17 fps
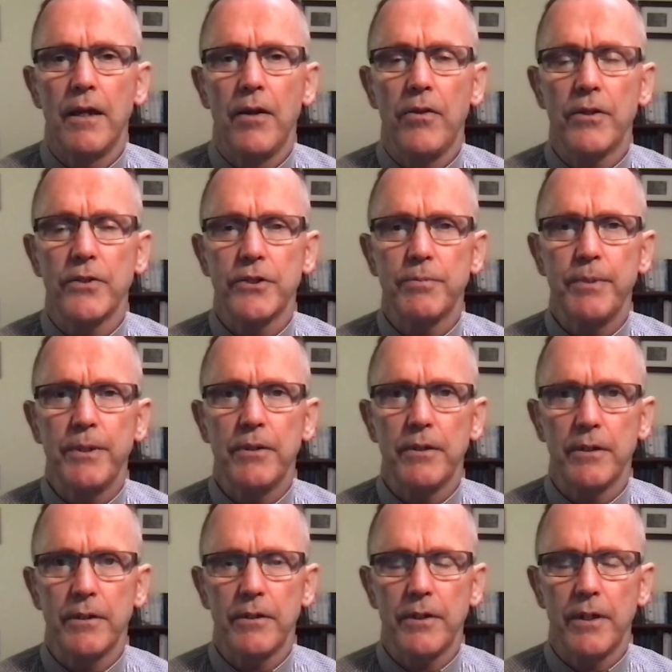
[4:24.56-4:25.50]
the
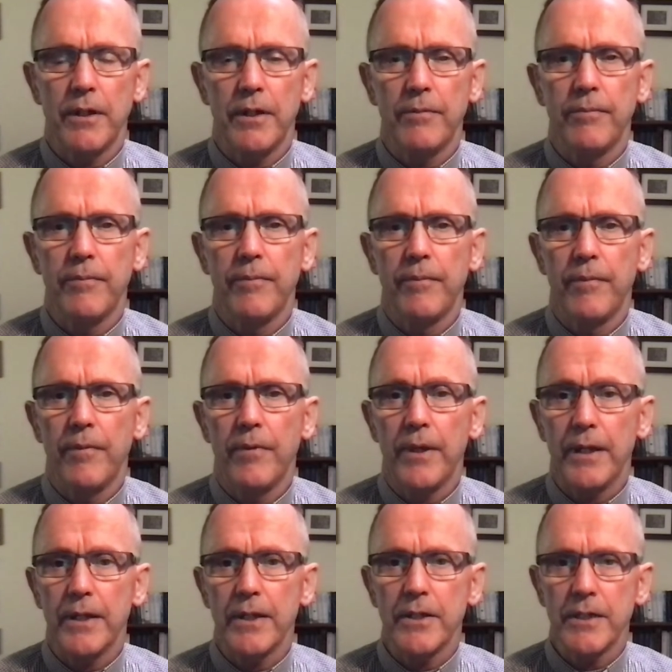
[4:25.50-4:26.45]
spirit,
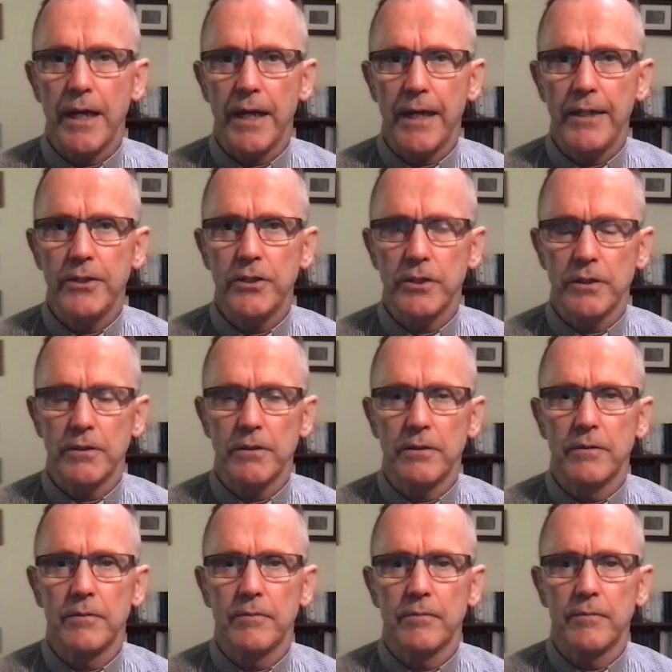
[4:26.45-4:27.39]
the contagion
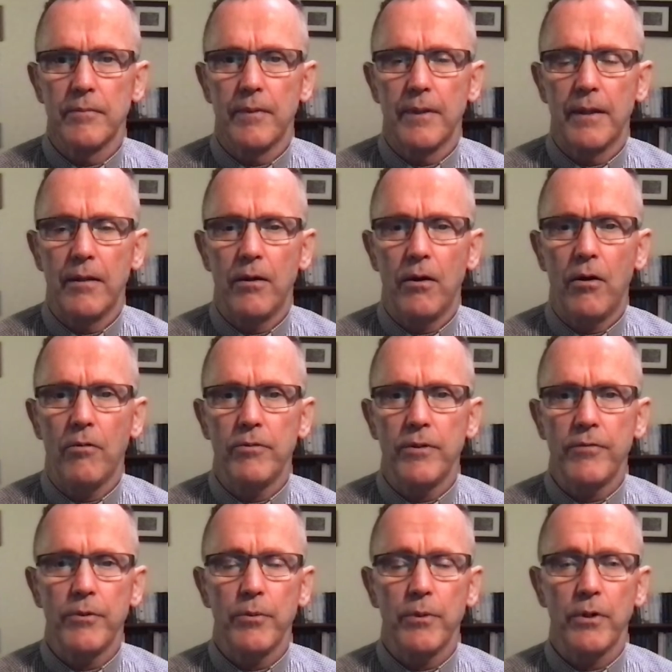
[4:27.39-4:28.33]
of,
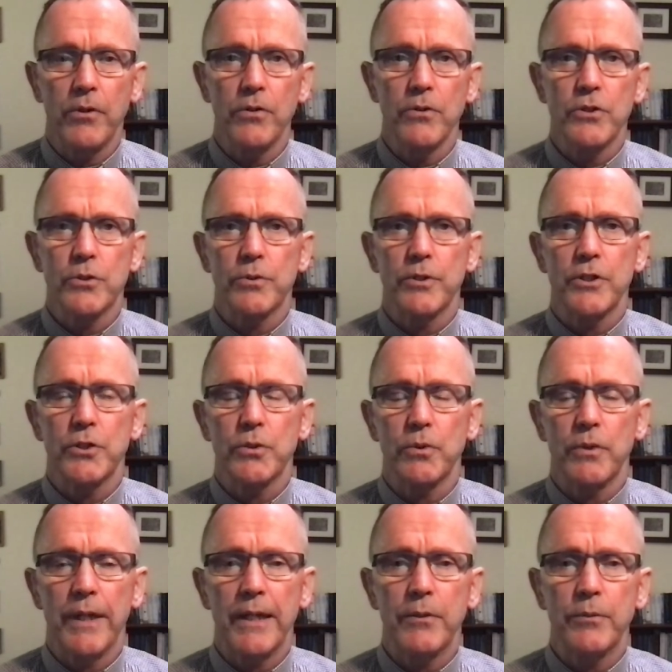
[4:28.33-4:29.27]
if you want to use traditional
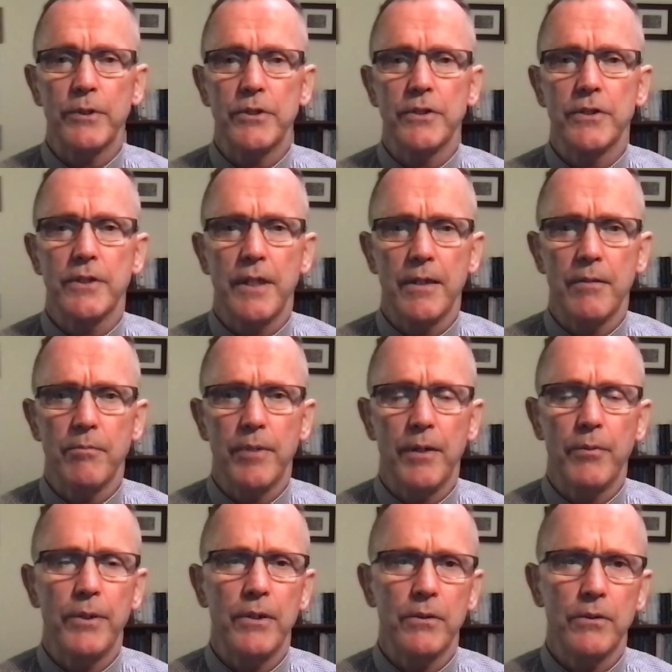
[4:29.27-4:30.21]
language, sin,
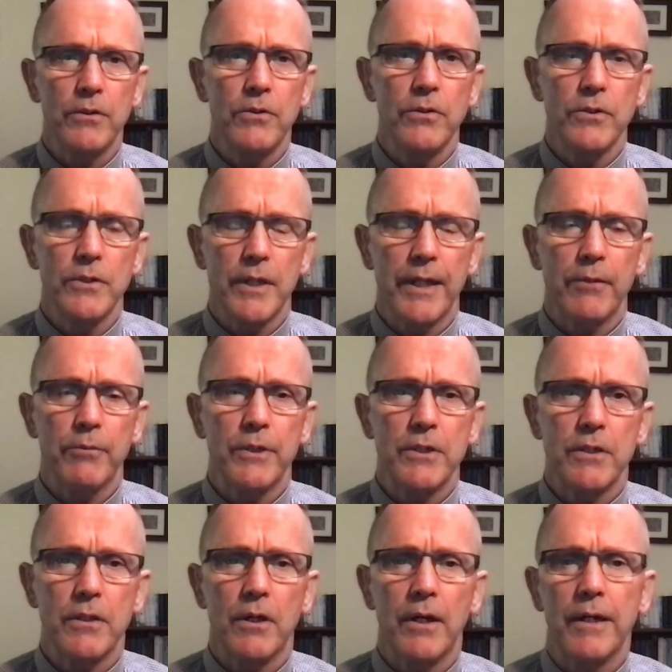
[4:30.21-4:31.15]
but we could use
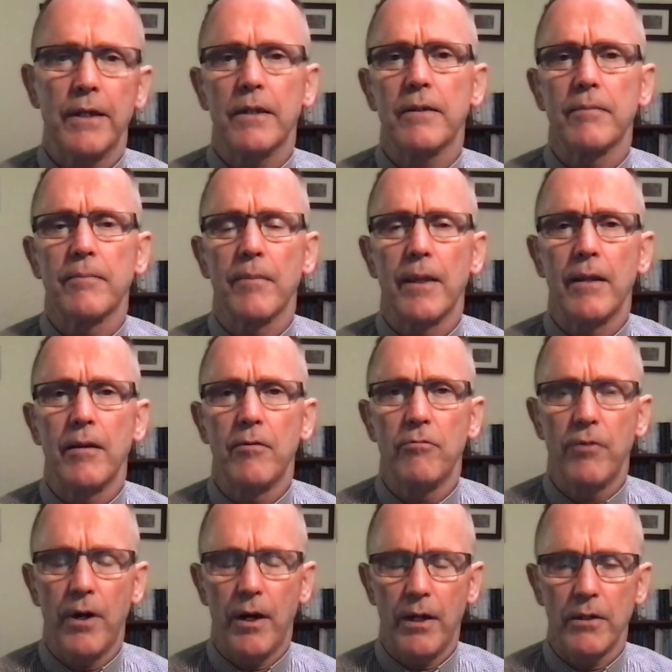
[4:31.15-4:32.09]
language like
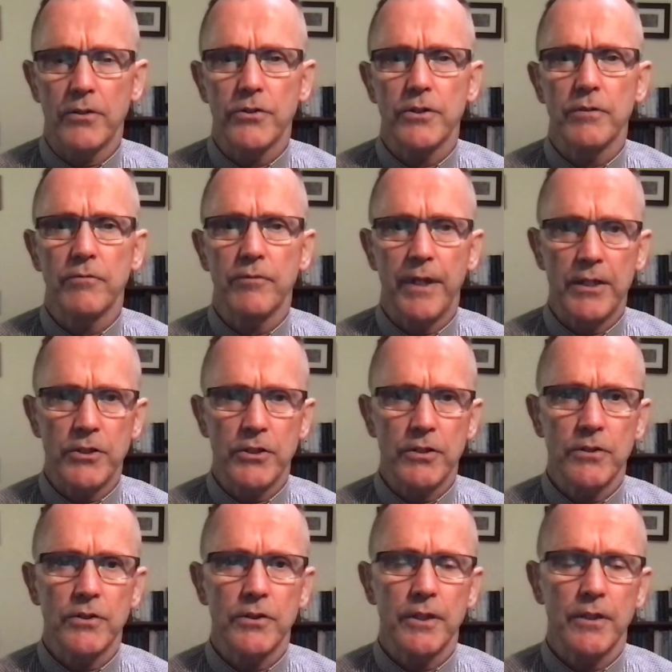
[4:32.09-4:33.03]
violence and
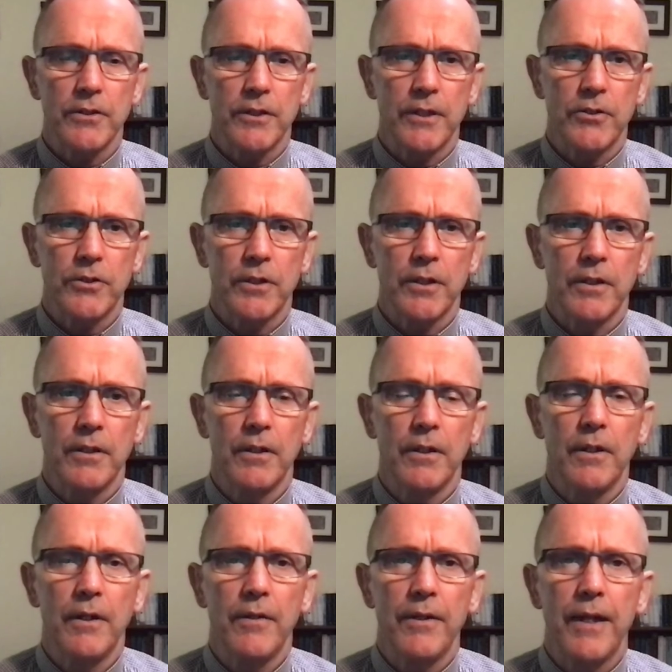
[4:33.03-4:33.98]
vengeance, etc.,
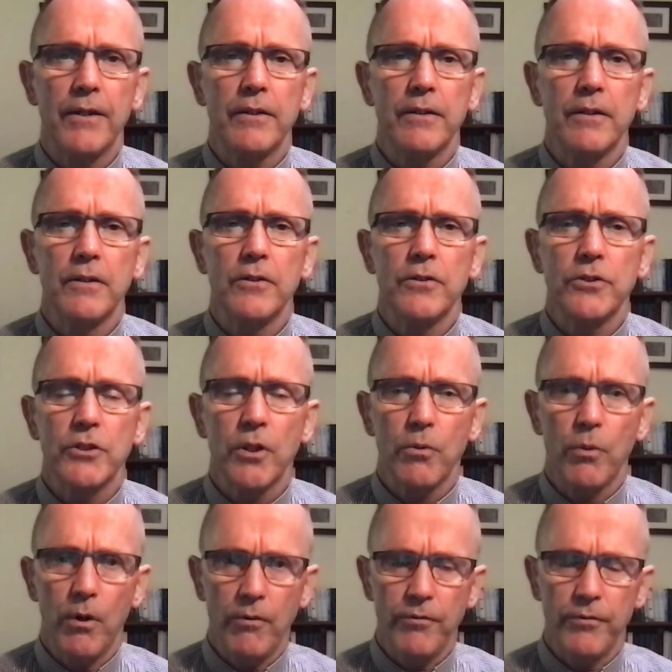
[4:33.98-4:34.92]
that
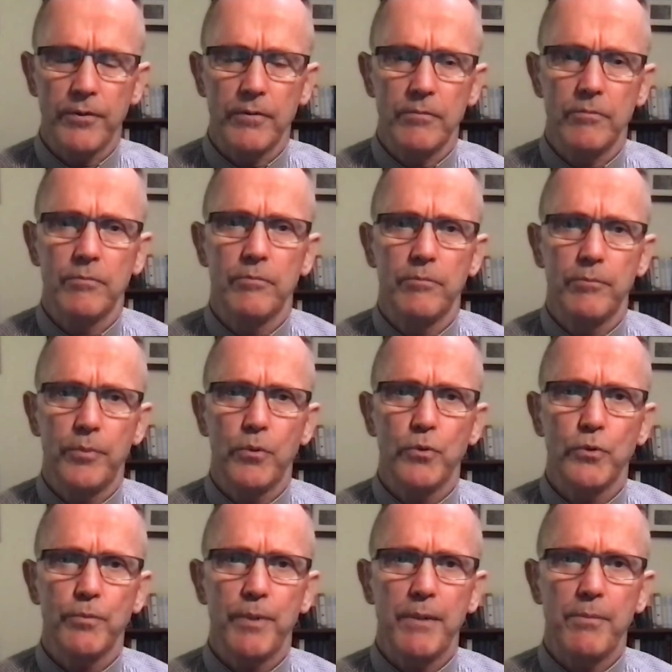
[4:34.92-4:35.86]
so often
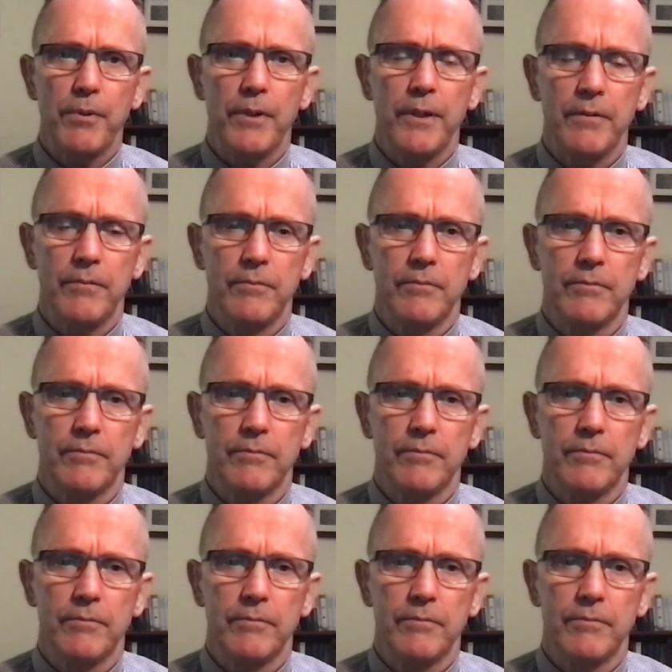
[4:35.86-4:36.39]
pulls people in.